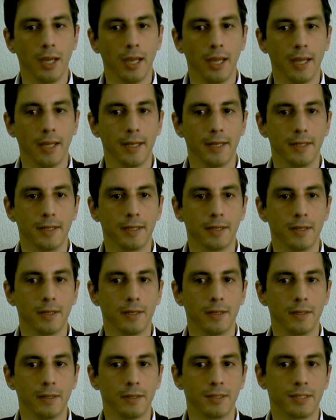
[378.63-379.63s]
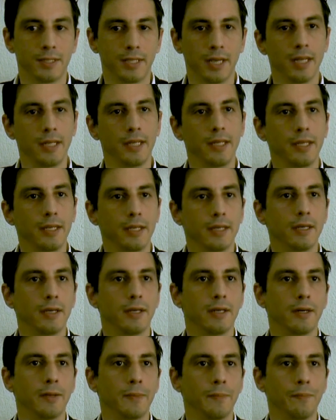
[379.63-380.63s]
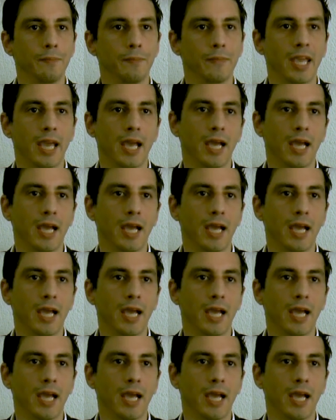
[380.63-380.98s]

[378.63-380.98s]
And uh, selling um,